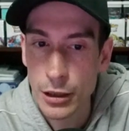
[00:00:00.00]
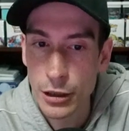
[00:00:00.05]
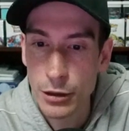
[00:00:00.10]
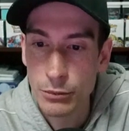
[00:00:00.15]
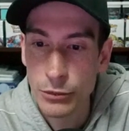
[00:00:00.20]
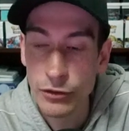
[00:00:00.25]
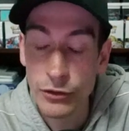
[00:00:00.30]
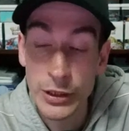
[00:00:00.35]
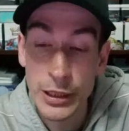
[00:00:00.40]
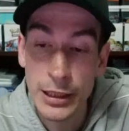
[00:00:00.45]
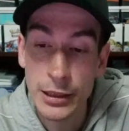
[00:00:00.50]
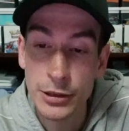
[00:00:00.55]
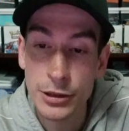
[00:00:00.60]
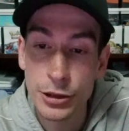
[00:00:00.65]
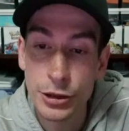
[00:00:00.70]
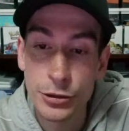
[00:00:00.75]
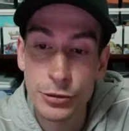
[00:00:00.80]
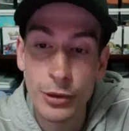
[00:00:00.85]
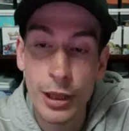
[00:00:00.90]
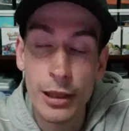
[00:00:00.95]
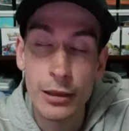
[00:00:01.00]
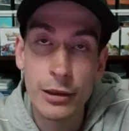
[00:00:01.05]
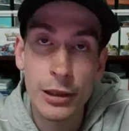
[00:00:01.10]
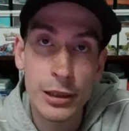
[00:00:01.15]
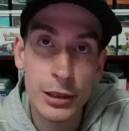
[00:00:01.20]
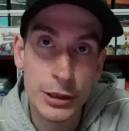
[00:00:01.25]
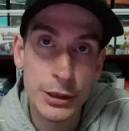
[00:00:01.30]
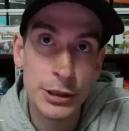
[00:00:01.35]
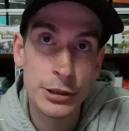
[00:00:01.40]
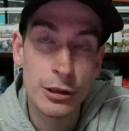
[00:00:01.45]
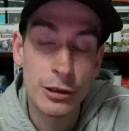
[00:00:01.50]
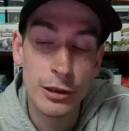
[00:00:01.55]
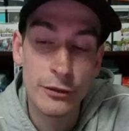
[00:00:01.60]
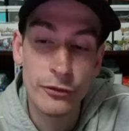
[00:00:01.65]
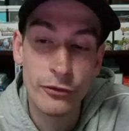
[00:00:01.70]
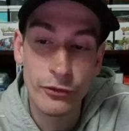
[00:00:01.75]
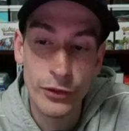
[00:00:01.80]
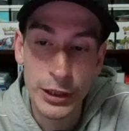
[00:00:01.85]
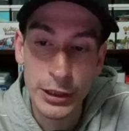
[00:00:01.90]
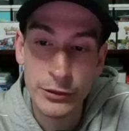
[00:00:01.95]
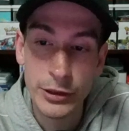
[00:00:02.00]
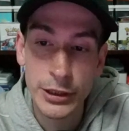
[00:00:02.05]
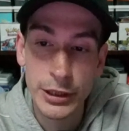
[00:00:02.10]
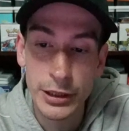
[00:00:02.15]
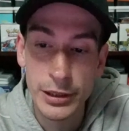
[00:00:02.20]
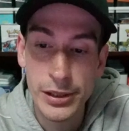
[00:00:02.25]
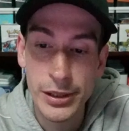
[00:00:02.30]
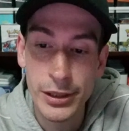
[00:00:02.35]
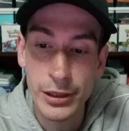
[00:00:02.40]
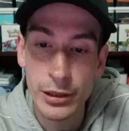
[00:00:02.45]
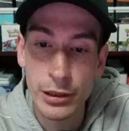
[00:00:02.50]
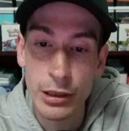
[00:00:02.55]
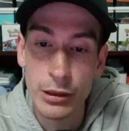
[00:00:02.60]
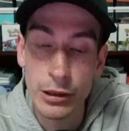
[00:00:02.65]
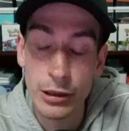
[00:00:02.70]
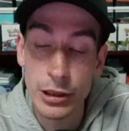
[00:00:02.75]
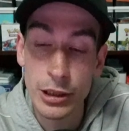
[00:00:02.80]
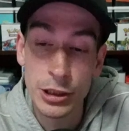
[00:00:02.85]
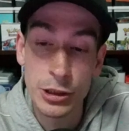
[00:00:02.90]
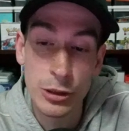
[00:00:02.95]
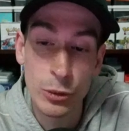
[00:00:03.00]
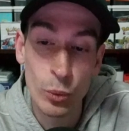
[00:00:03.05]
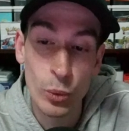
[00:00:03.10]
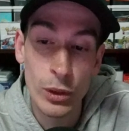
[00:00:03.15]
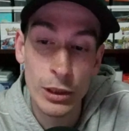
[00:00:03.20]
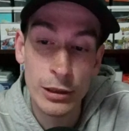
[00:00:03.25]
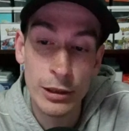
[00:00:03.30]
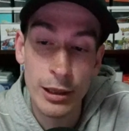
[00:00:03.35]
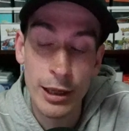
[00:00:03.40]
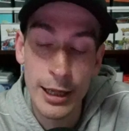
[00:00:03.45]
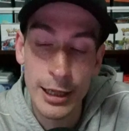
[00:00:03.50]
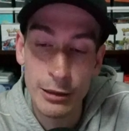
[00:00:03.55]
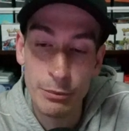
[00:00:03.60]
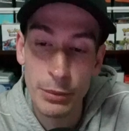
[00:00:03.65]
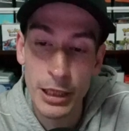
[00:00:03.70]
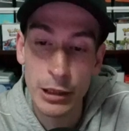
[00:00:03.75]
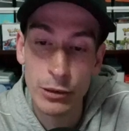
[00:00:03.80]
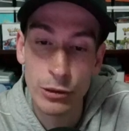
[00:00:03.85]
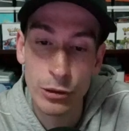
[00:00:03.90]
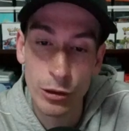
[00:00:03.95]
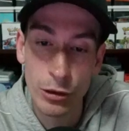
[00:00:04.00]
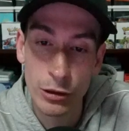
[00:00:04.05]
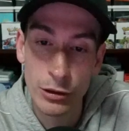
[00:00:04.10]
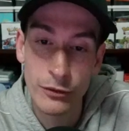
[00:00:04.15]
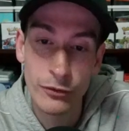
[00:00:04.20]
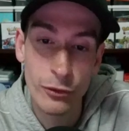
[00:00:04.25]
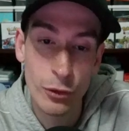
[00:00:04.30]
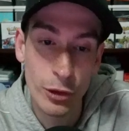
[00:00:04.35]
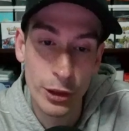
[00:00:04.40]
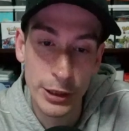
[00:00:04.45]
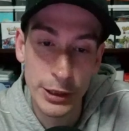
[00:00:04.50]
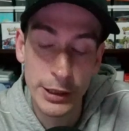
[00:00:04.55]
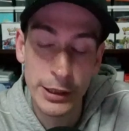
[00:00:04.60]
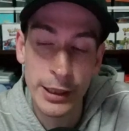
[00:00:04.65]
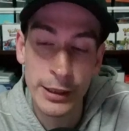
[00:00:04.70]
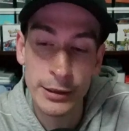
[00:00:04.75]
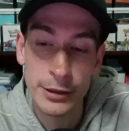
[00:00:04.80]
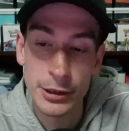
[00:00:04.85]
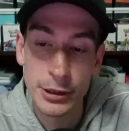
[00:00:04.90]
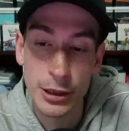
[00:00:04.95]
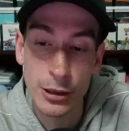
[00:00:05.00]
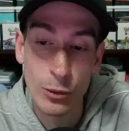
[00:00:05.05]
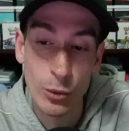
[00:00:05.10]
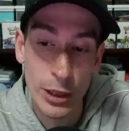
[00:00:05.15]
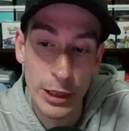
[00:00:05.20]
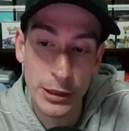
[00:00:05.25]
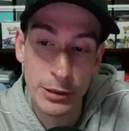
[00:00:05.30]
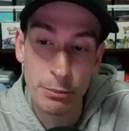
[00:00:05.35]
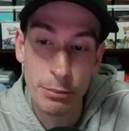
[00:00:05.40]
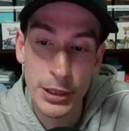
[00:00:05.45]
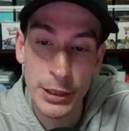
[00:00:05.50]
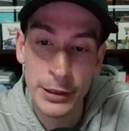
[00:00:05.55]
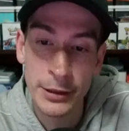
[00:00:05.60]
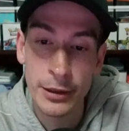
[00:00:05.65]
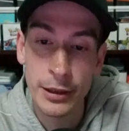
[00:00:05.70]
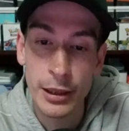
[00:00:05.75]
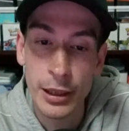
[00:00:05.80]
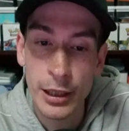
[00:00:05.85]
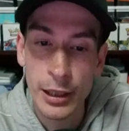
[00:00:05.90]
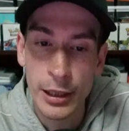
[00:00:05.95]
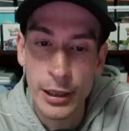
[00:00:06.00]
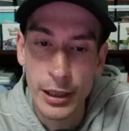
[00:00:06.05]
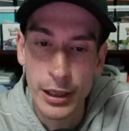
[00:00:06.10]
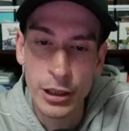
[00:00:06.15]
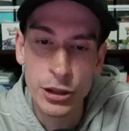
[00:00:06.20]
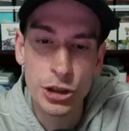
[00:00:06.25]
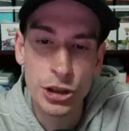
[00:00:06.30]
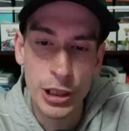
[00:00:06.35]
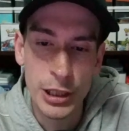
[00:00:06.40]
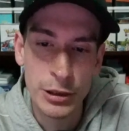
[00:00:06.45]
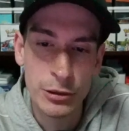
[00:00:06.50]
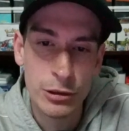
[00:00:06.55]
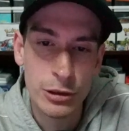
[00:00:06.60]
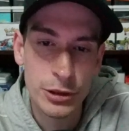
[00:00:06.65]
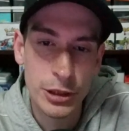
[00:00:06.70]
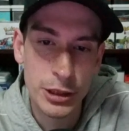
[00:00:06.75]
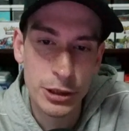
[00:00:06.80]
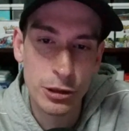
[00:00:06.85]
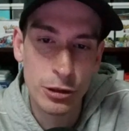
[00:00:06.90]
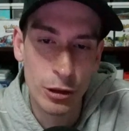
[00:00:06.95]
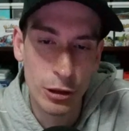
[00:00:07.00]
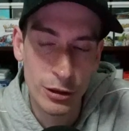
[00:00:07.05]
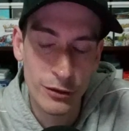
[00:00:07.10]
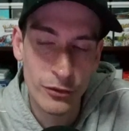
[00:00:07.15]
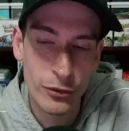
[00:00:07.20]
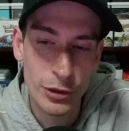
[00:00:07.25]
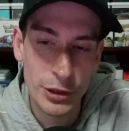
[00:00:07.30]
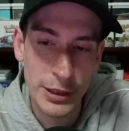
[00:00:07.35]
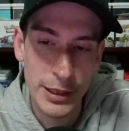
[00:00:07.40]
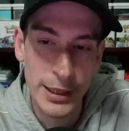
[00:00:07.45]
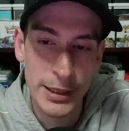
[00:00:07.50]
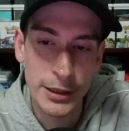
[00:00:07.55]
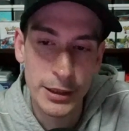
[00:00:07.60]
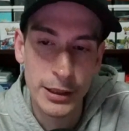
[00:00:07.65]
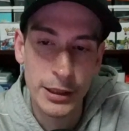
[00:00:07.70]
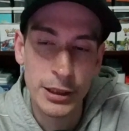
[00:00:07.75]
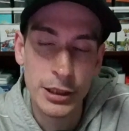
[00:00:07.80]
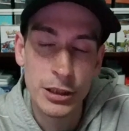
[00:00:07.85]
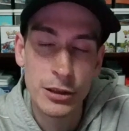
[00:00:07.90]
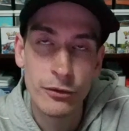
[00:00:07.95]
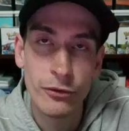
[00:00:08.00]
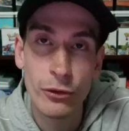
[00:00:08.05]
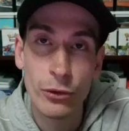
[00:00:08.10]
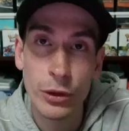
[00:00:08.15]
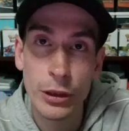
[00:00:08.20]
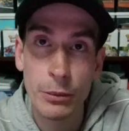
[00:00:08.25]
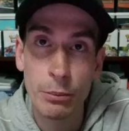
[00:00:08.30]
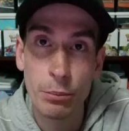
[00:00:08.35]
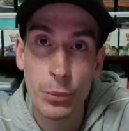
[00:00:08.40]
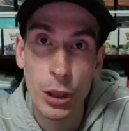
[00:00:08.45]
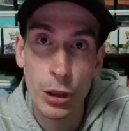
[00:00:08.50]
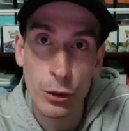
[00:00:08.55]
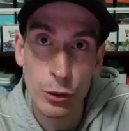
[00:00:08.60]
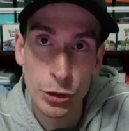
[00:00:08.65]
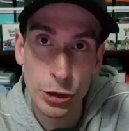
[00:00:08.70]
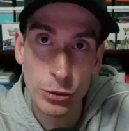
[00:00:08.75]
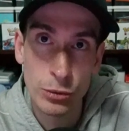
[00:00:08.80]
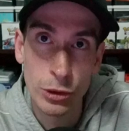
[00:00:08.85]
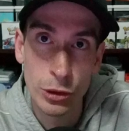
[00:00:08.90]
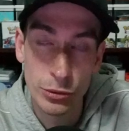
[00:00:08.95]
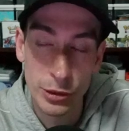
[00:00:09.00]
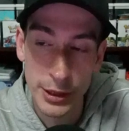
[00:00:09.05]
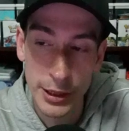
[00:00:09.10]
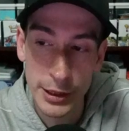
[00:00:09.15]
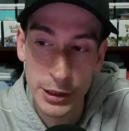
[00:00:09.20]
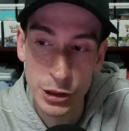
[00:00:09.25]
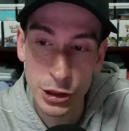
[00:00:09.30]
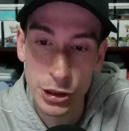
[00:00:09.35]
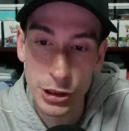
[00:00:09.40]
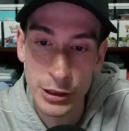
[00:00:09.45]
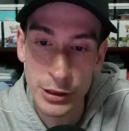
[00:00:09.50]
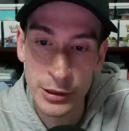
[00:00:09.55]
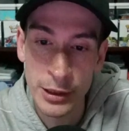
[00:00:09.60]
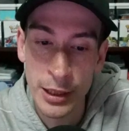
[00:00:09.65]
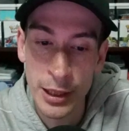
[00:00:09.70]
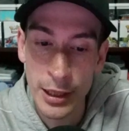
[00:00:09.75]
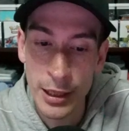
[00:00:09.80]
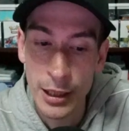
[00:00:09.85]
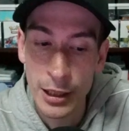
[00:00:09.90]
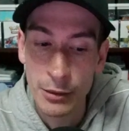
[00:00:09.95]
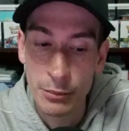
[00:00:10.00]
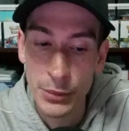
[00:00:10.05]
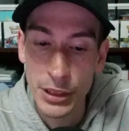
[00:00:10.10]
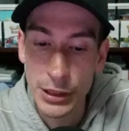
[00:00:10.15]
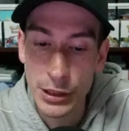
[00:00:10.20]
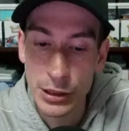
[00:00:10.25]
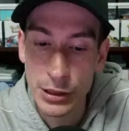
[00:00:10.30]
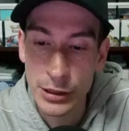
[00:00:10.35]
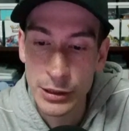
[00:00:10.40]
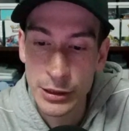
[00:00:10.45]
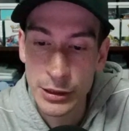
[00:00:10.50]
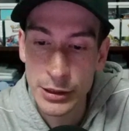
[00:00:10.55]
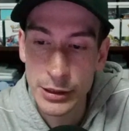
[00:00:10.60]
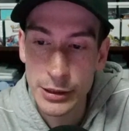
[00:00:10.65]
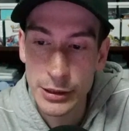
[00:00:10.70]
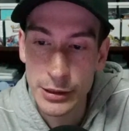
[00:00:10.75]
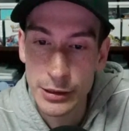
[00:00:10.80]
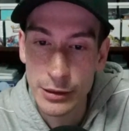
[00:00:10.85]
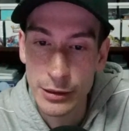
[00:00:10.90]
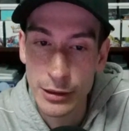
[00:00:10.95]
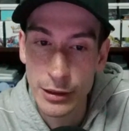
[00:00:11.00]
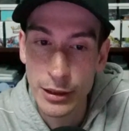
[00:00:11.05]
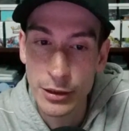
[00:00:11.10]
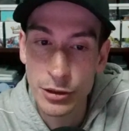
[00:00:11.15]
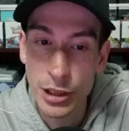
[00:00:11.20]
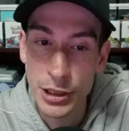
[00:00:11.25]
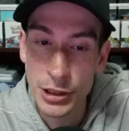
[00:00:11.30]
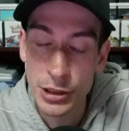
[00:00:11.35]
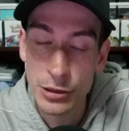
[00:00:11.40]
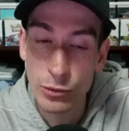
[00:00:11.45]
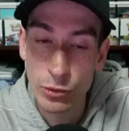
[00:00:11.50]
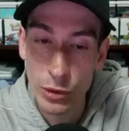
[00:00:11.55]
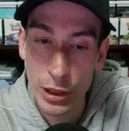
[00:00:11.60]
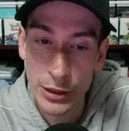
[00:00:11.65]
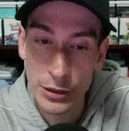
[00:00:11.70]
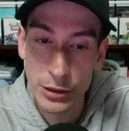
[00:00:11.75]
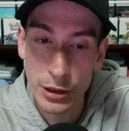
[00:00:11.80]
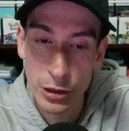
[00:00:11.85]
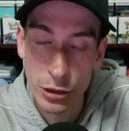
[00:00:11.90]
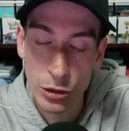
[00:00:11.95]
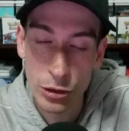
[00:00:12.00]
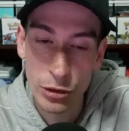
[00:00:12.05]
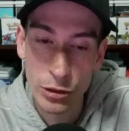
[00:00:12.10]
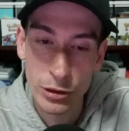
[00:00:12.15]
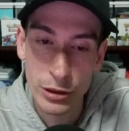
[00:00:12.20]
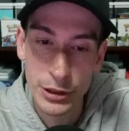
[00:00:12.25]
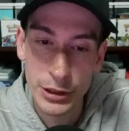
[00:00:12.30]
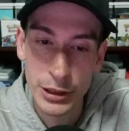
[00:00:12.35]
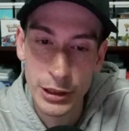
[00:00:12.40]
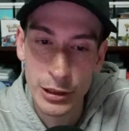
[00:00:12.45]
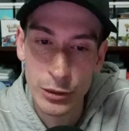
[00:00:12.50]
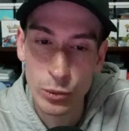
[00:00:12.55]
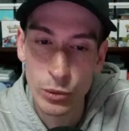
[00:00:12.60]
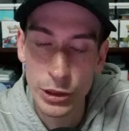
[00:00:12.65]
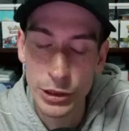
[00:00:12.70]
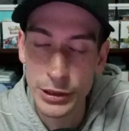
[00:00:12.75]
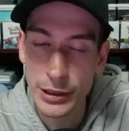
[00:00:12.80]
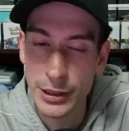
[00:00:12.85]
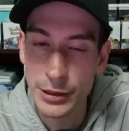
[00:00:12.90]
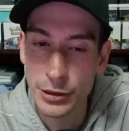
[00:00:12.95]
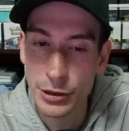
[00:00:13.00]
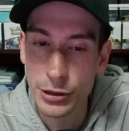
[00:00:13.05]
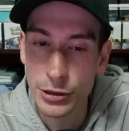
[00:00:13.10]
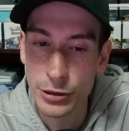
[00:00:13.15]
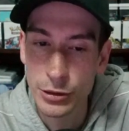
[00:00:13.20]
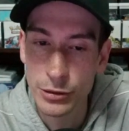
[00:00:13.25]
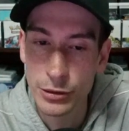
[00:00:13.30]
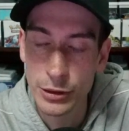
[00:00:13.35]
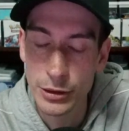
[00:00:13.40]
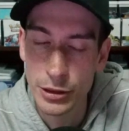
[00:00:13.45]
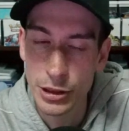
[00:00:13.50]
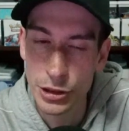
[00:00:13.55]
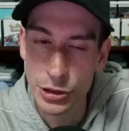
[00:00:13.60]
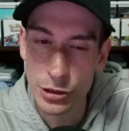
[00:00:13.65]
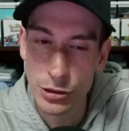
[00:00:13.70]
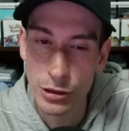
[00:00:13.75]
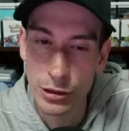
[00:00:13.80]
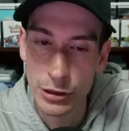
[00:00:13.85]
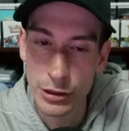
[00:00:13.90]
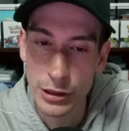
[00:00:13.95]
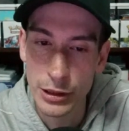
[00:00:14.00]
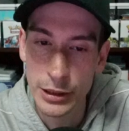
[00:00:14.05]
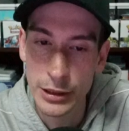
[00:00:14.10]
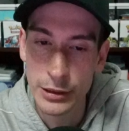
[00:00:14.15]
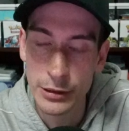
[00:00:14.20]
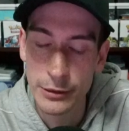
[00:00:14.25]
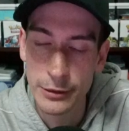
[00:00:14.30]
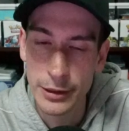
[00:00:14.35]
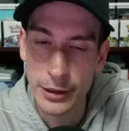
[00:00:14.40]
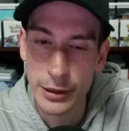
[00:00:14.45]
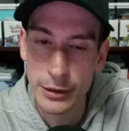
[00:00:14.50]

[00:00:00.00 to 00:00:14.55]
Moving on to Lily's Clefairy here. This will help out Gardevoir EX quite a bit. In general, this Gardevoir deck is for the post-rotation because it doesn't run the Kirlia where you get to discard the